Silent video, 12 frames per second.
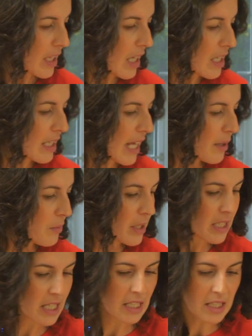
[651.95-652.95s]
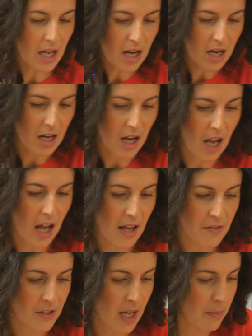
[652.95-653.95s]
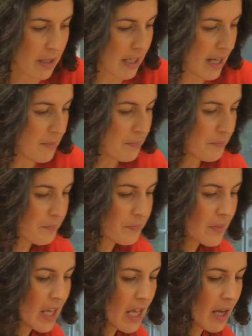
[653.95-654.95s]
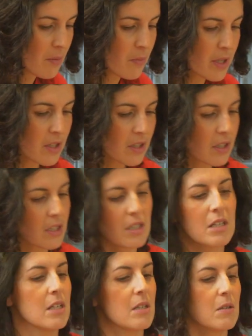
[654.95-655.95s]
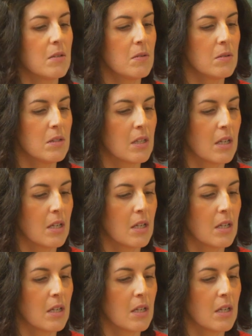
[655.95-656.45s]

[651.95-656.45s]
Now we need our 1/2 cup again, and we are gonna use